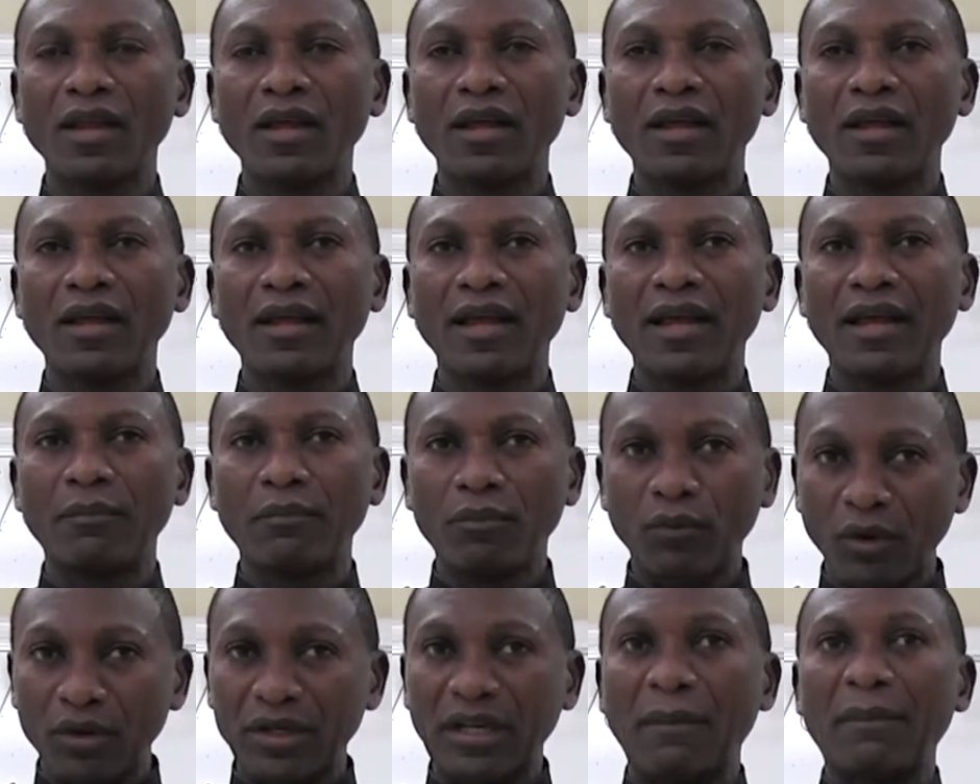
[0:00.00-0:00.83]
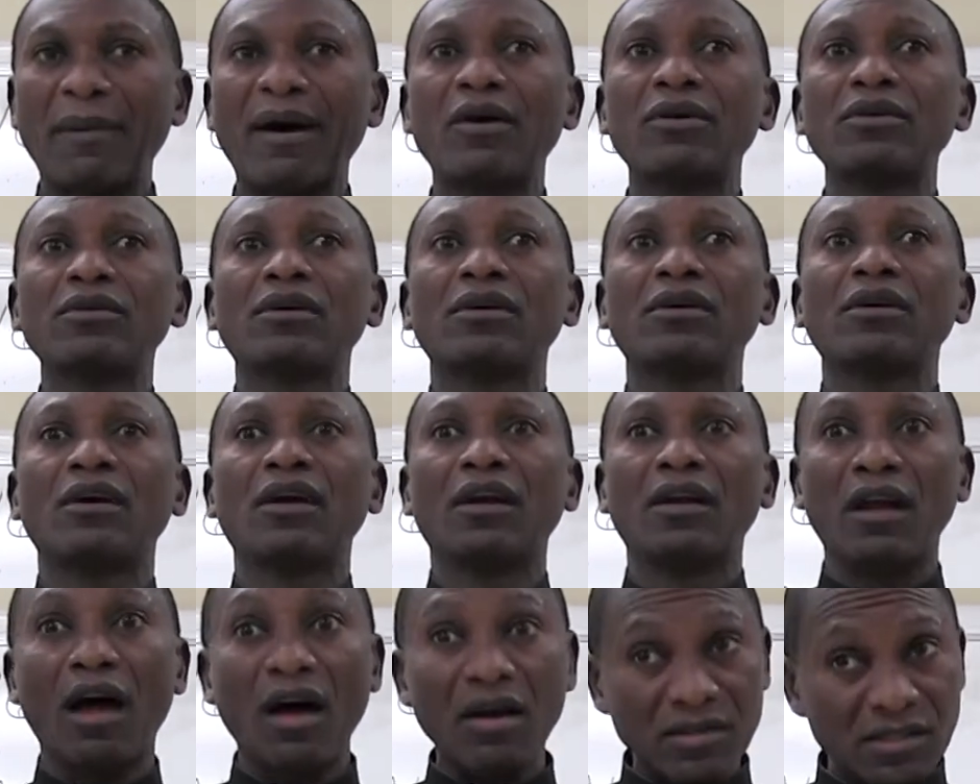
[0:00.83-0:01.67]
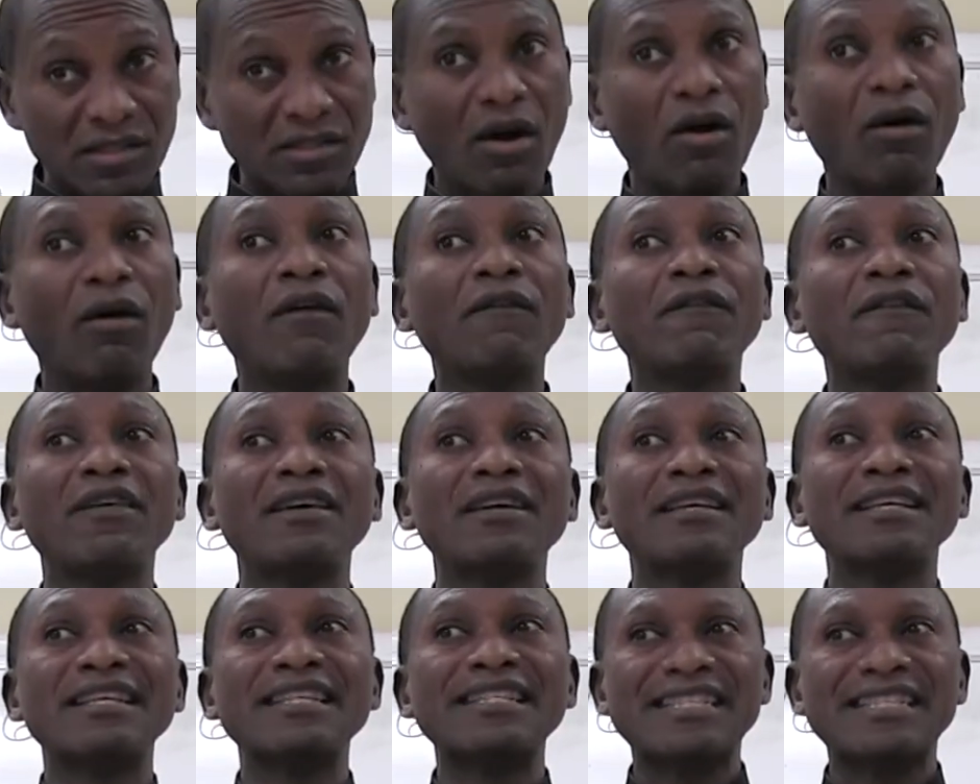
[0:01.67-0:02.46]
Yeah. It brought about loss of